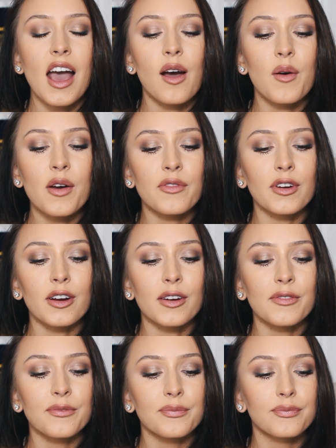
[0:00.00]
However,
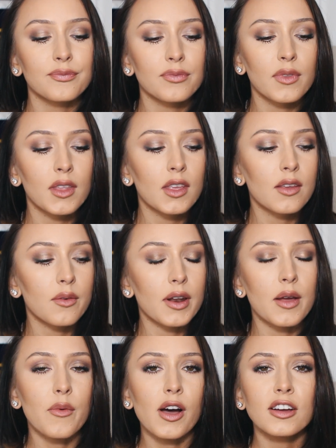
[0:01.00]
when
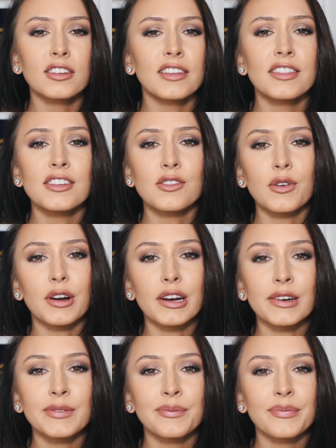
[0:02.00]
I walked in the
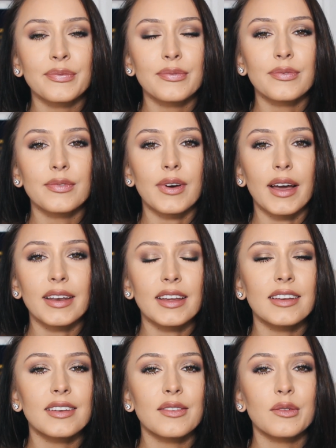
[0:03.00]
door, I
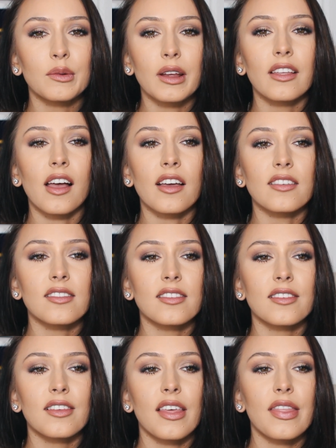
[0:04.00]
didn't
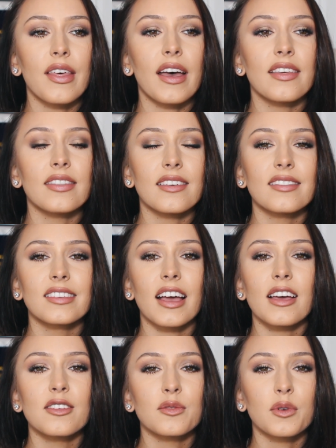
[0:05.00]
realize that these
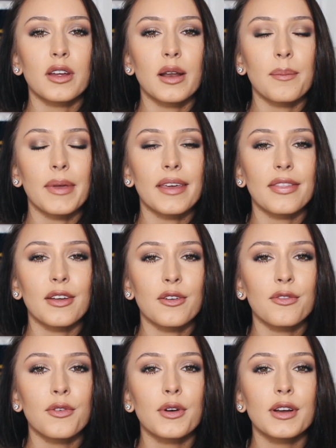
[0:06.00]
guys were gonna be in their
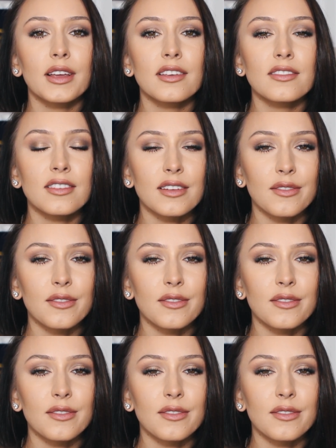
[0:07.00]
40s